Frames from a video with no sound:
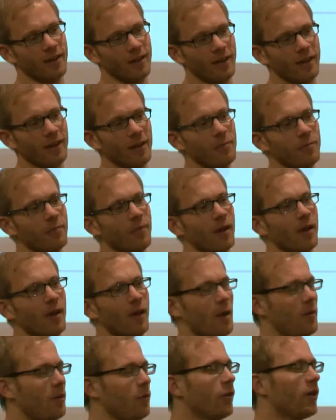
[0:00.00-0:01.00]
I
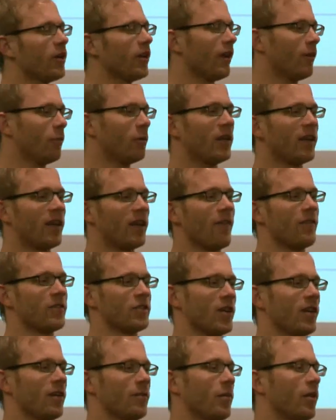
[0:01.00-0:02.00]
mean, we can have a
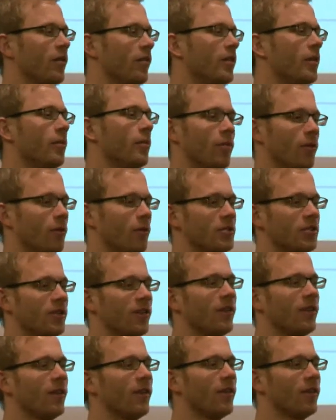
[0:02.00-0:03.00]
chat about the approach
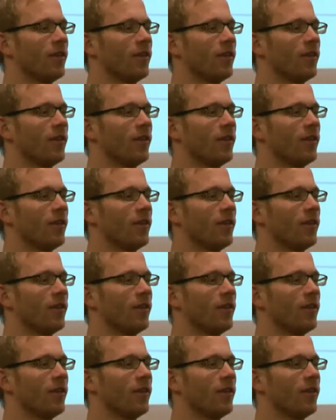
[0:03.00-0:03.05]
then